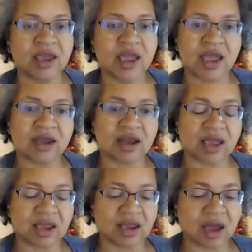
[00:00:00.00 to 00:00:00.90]
and
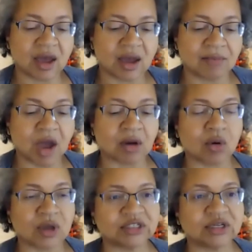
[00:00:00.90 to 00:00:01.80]
a, um, a
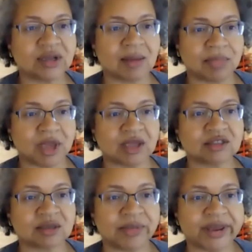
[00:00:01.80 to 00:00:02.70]
question that begs
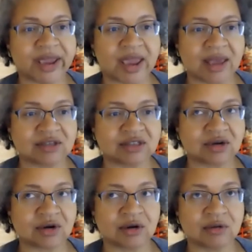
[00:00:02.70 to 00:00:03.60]
to be
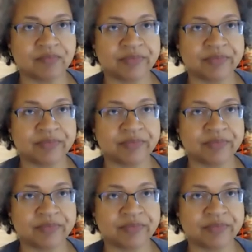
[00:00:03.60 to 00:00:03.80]
answered